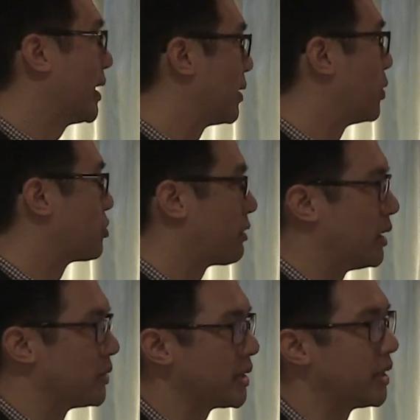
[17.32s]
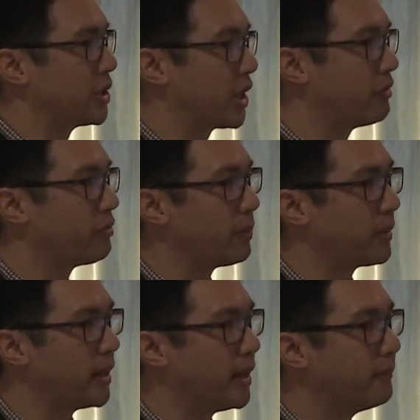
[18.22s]
clinical trials in IgA
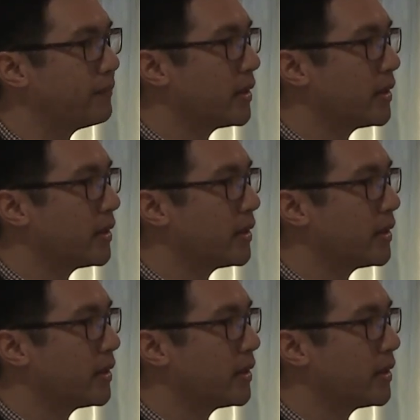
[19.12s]
nephropathy.